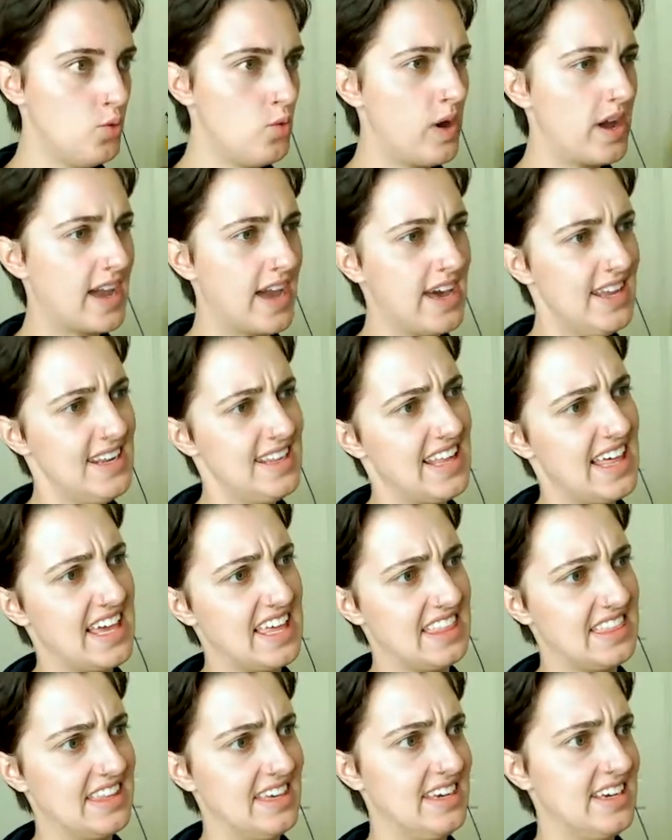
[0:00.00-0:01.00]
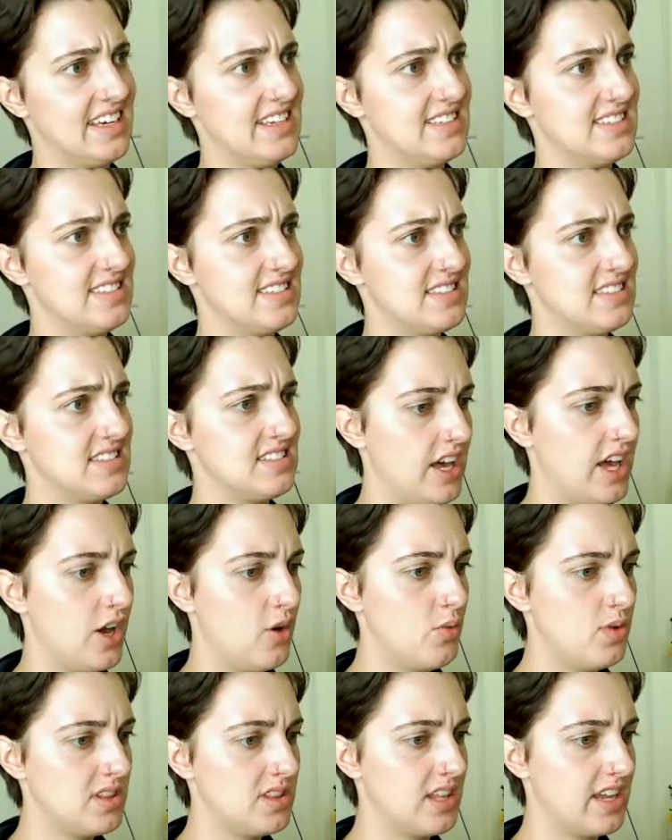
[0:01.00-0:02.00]
I kind of like this. I
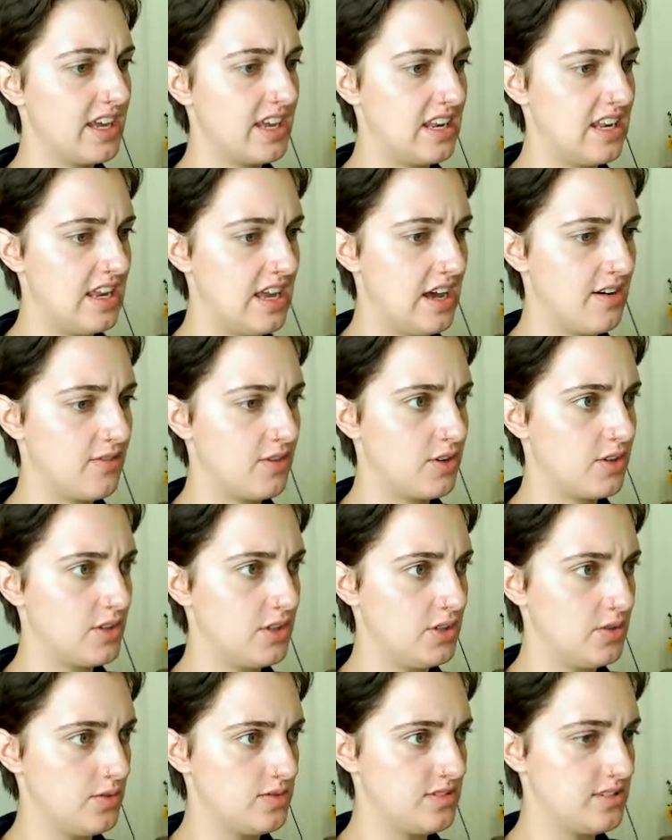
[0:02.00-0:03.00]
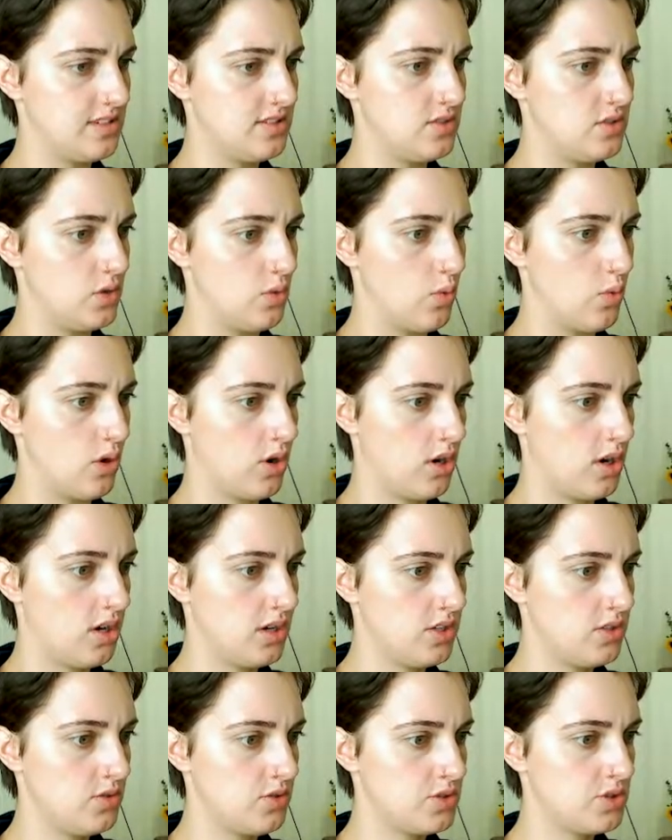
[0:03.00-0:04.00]
would like never use this door
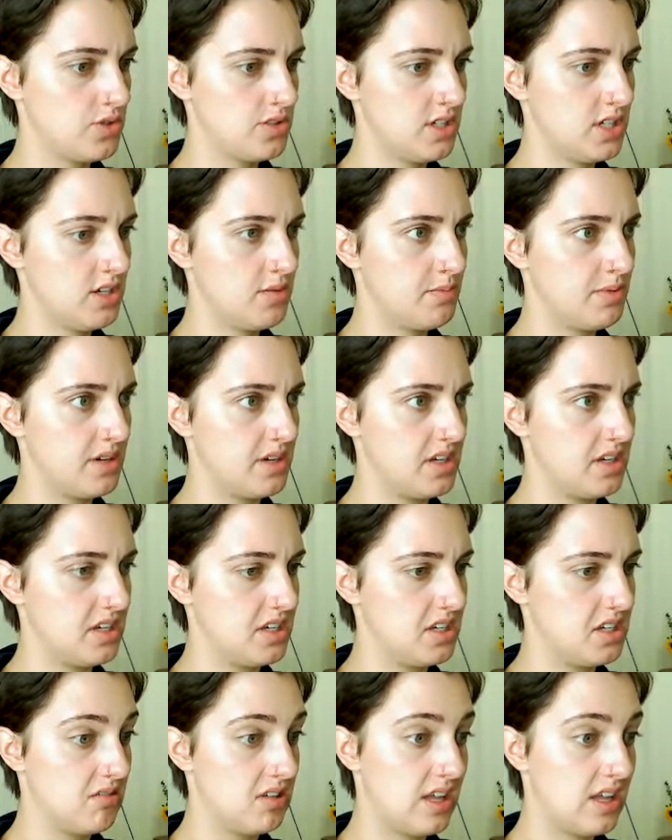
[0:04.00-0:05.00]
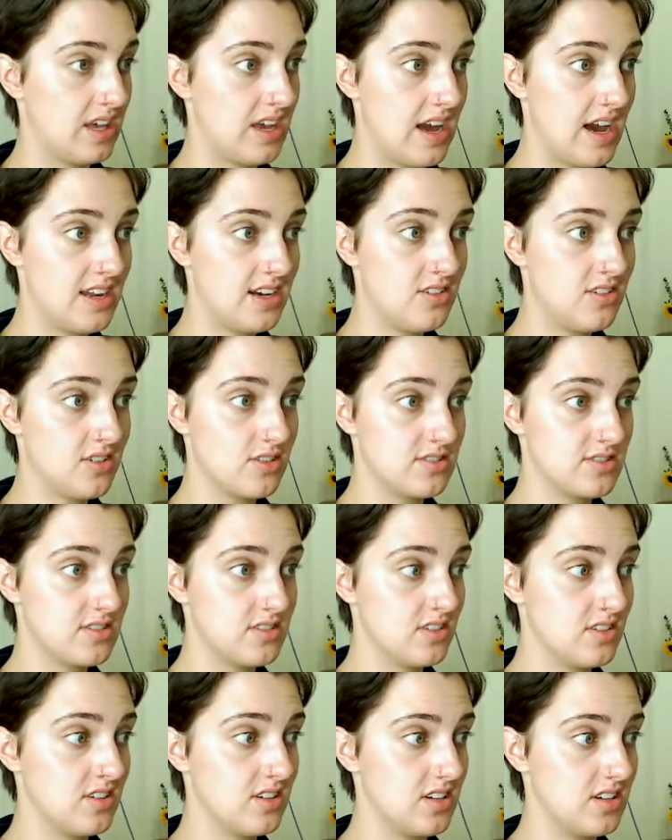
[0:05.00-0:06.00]
usually, but it kind of looks
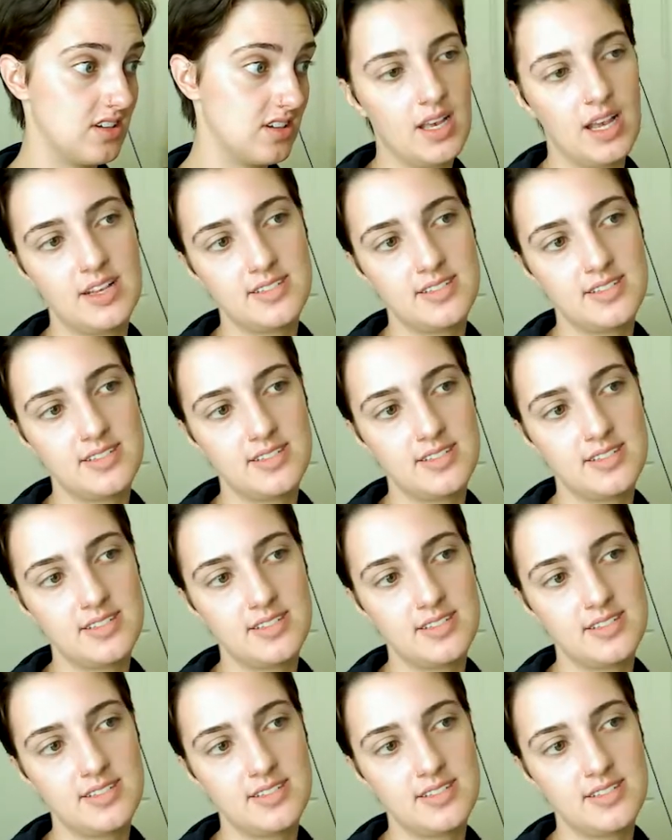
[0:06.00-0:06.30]
good.